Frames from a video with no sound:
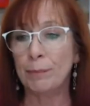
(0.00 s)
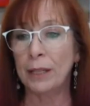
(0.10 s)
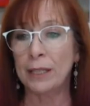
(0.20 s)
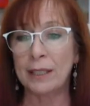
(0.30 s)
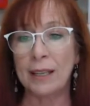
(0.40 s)

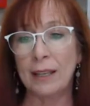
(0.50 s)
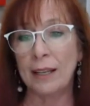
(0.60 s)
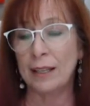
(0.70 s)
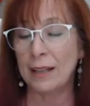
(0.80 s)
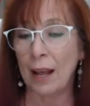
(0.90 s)
Plugging it
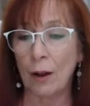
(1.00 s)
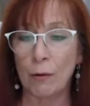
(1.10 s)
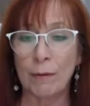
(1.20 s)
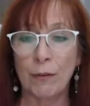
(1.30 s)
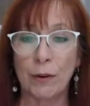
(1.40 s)
in an hour
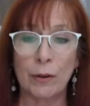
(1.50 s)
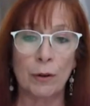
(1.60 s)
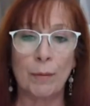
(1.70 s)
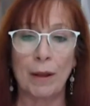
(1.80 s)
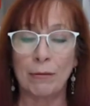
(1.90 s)
before you go
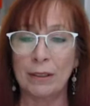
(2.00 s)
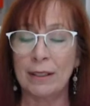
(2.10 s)
to bed.